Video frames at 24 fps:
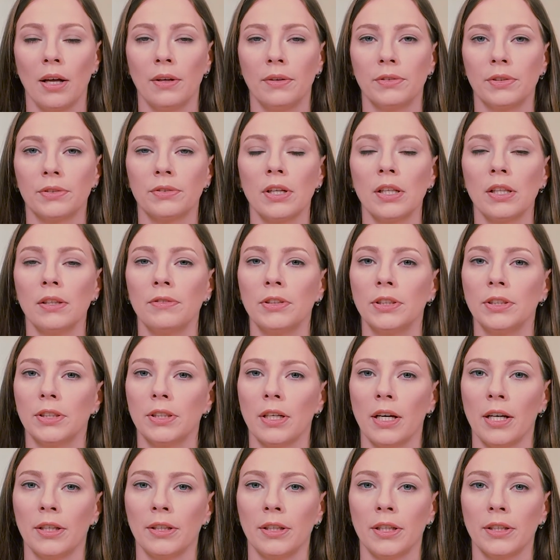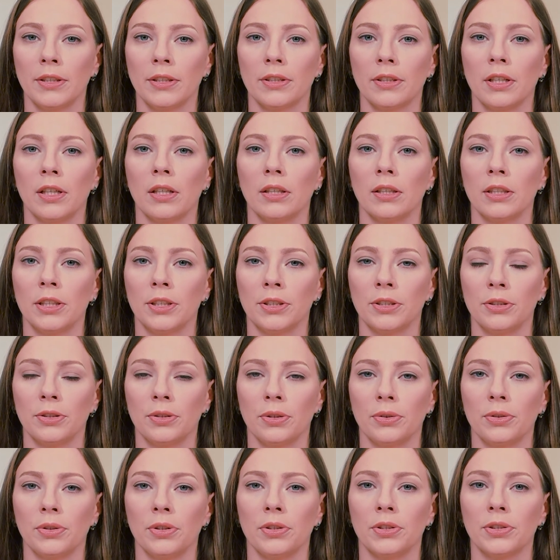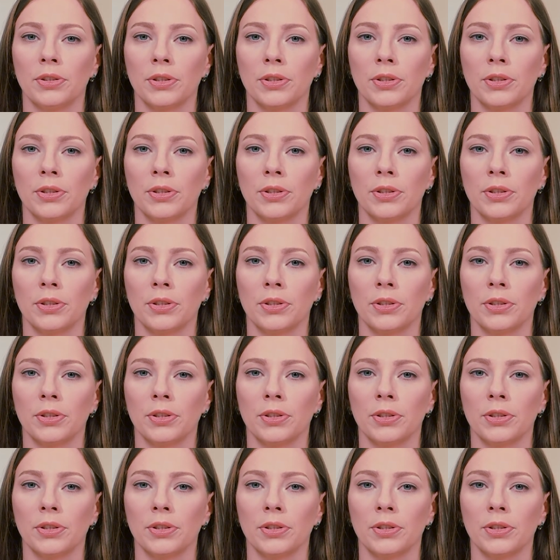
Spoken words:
The relevant INNs are listed on your